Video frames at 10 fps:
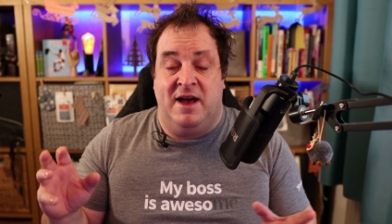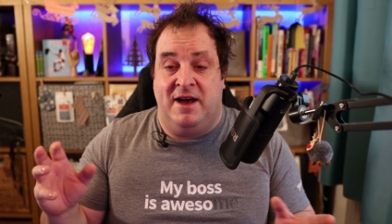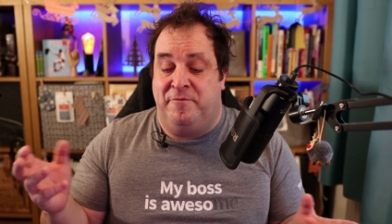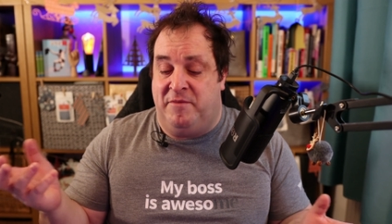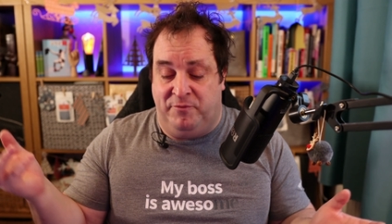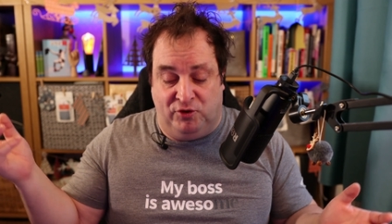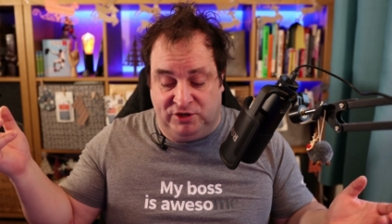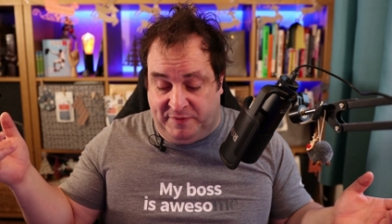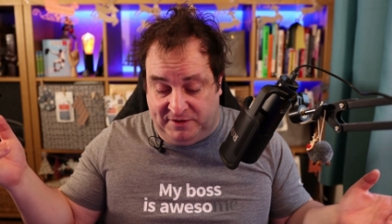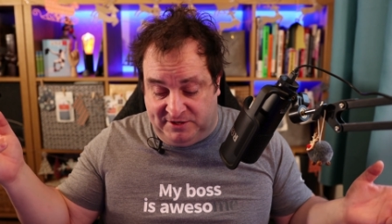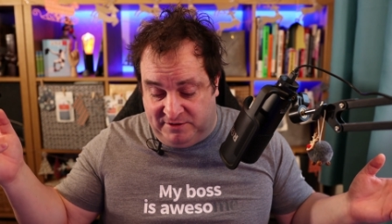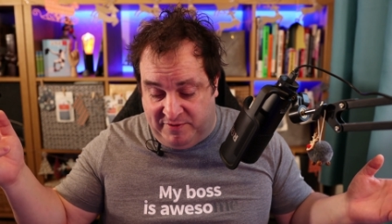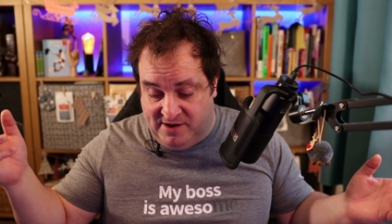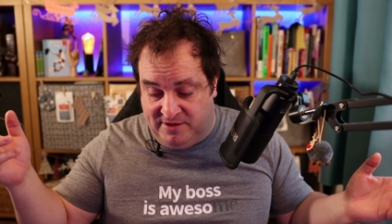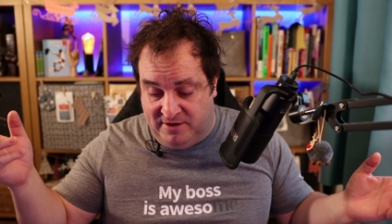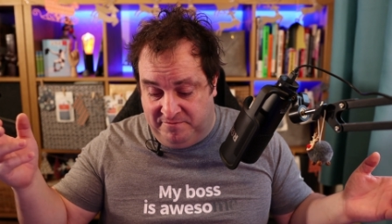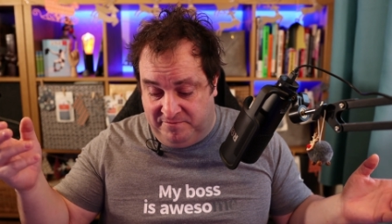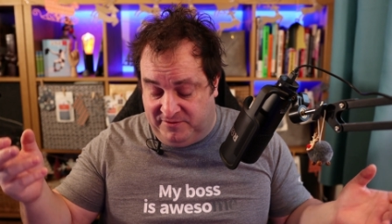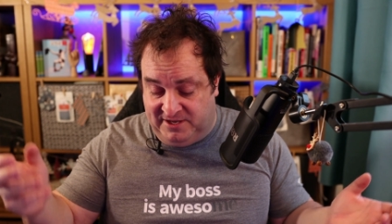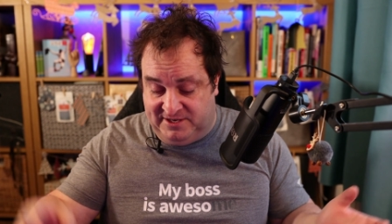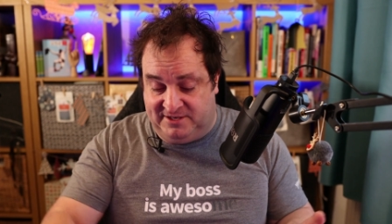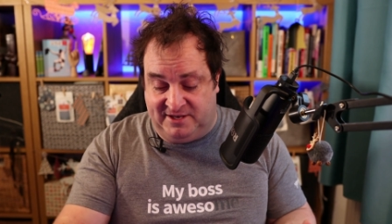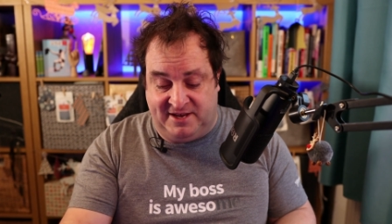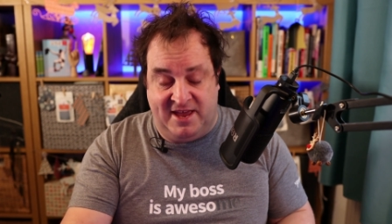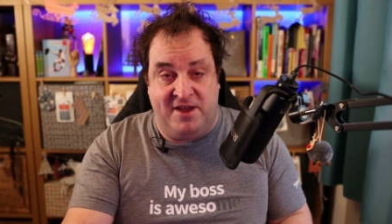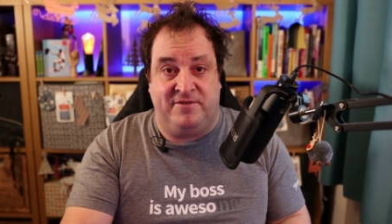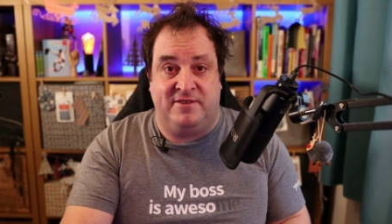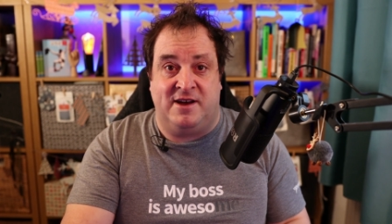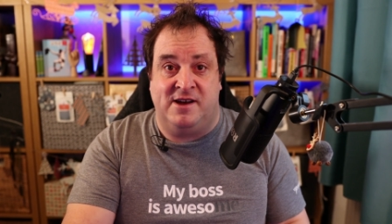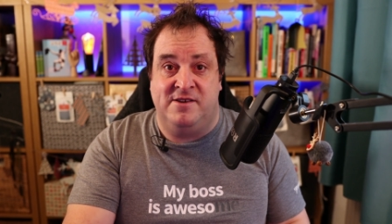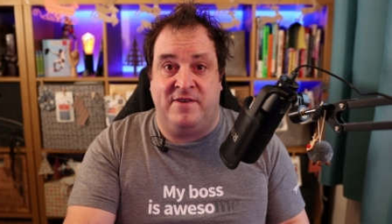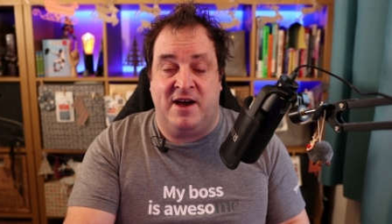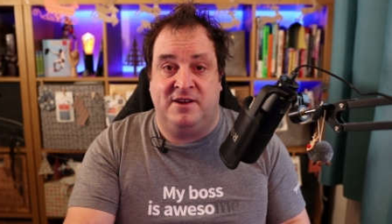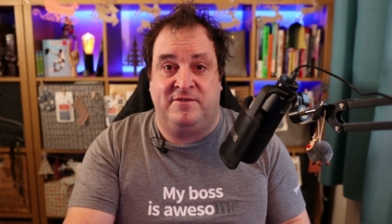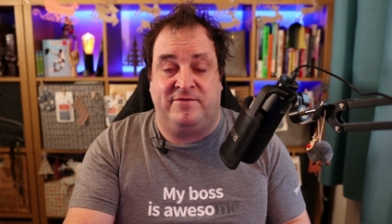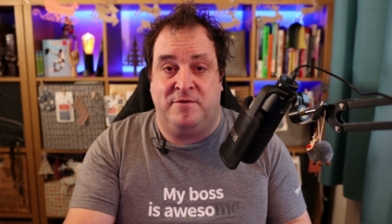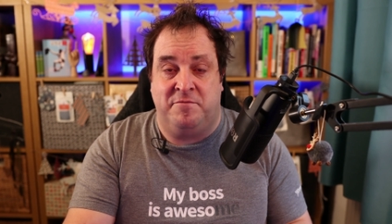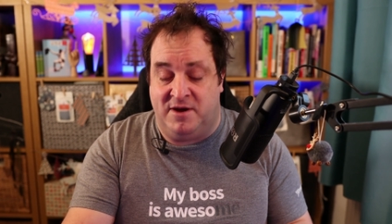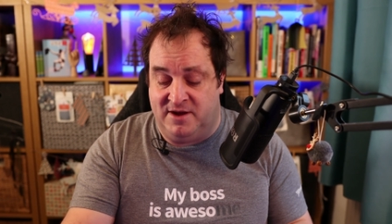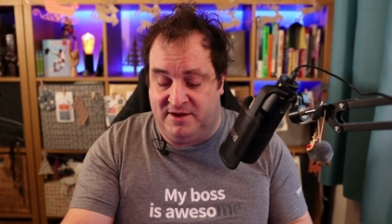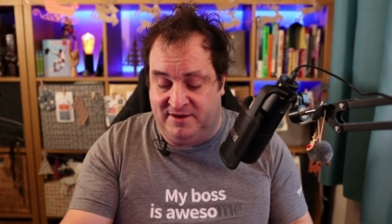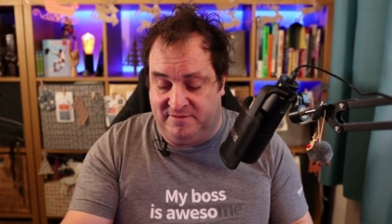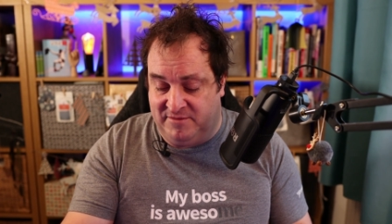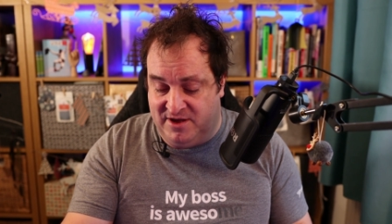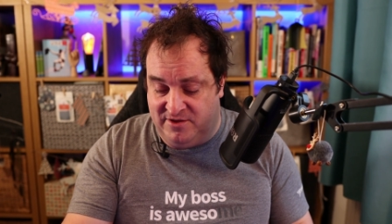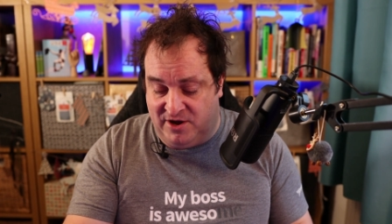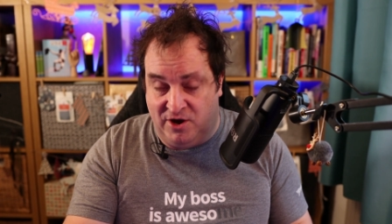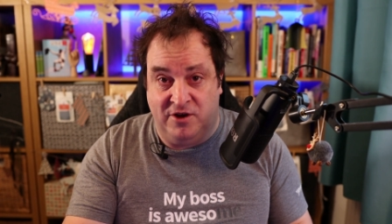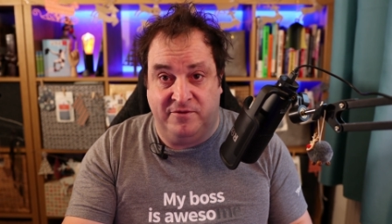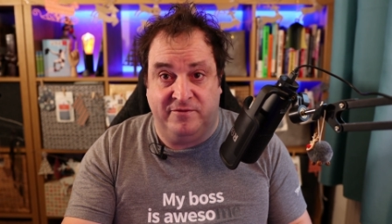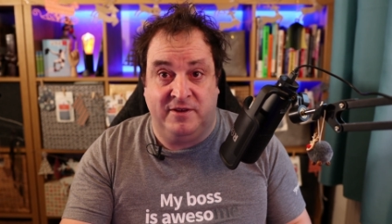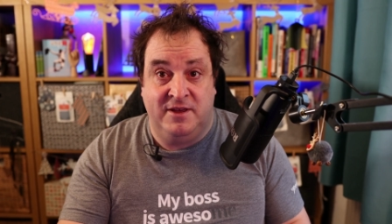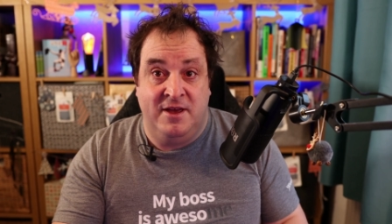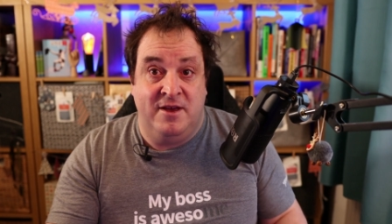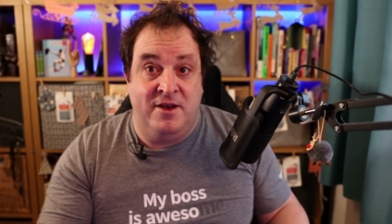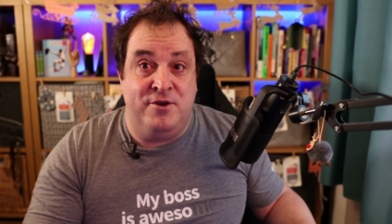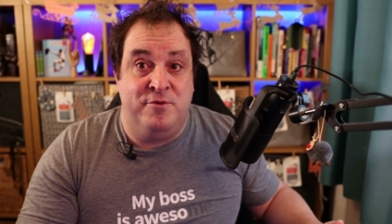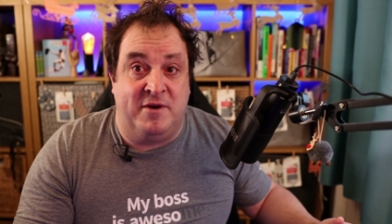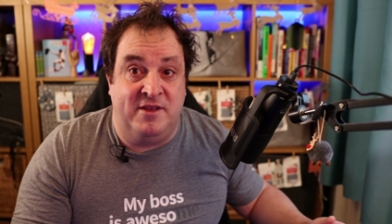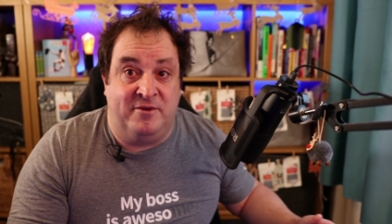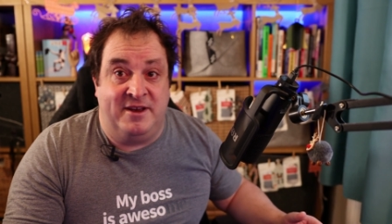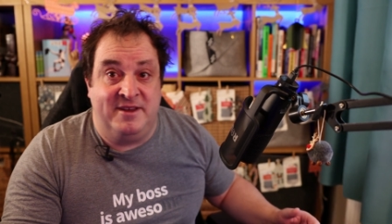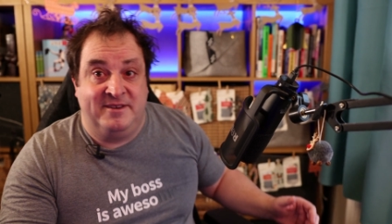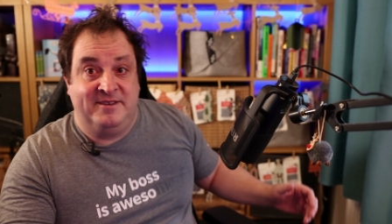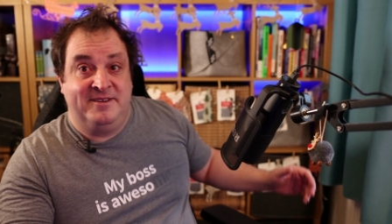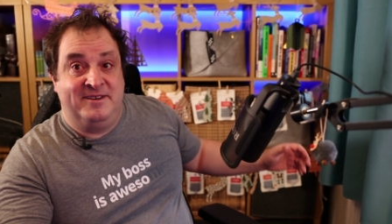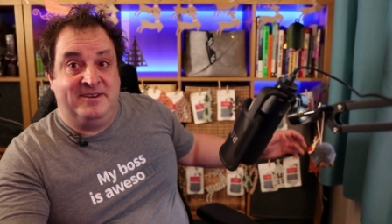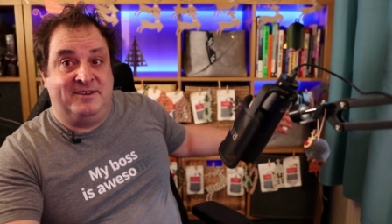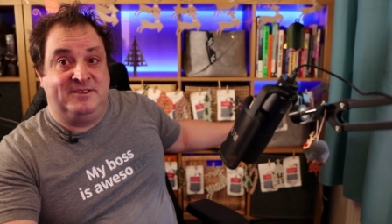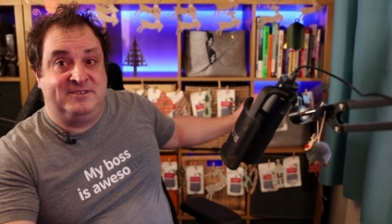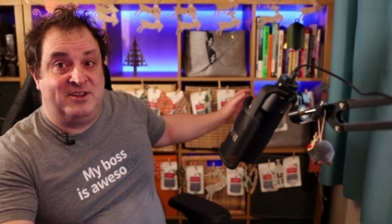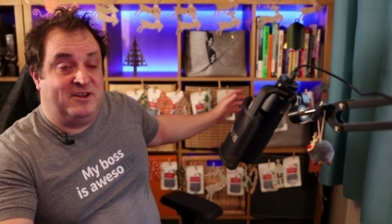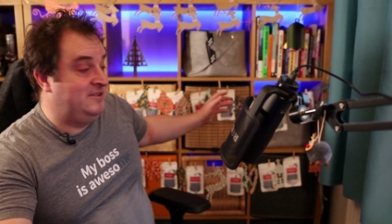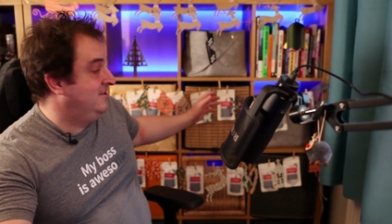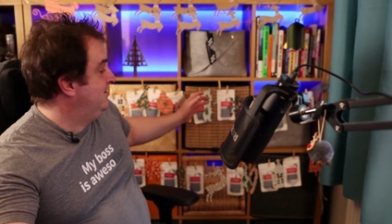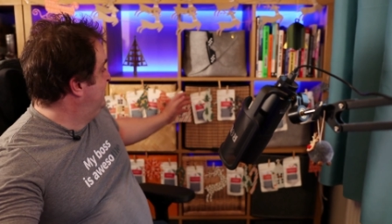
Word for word: I'm not sponsored by them. This is a gift that I've had from my other half, who, by the way, has done